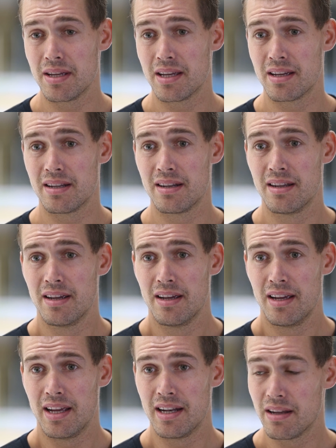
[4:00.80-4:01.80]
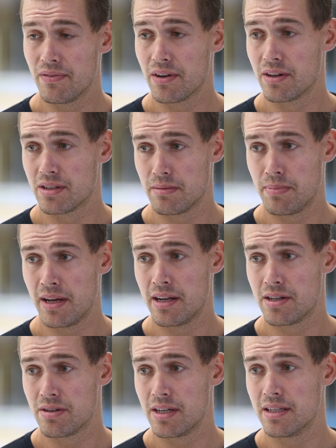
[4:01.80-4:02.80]
making it difficult to
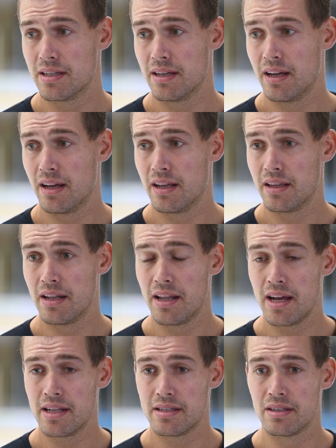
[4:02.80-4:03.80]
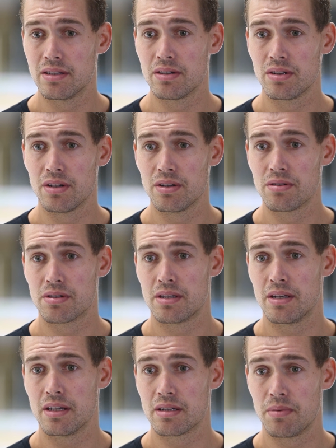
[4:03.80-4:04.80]
penetrate the net and all those
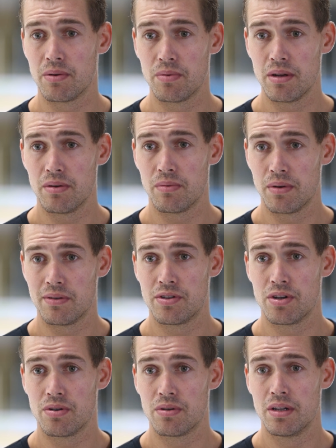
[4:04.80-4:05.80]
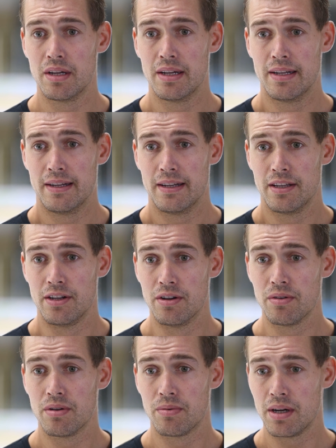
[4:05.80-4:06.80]
things. But we showed,
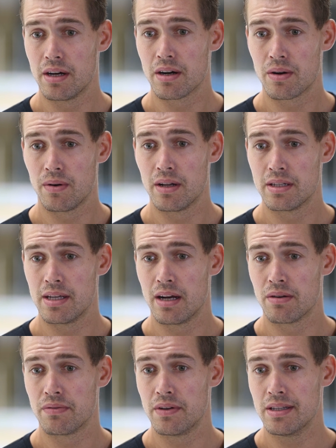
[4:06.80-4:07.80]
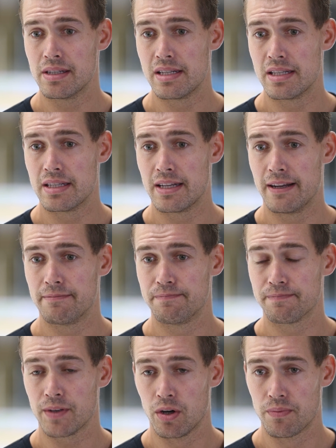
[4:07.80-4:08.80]
that we are a quality outfit, and
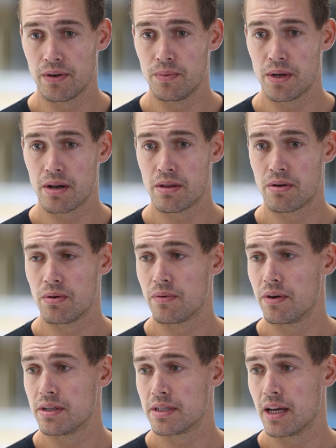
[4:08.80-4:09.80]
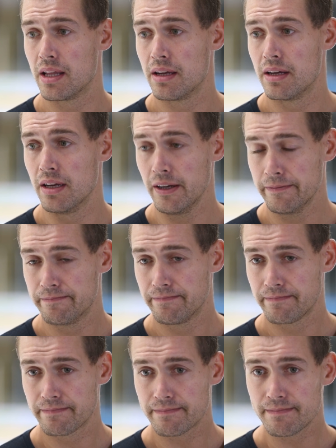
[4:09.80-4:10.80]
hopefully we can throw a run together here.
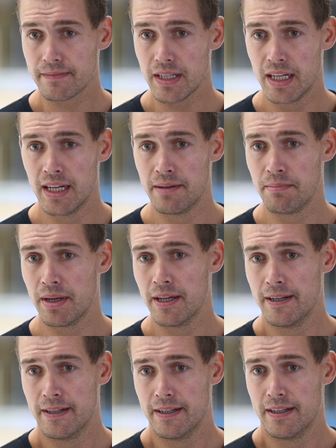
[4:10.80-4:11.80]
But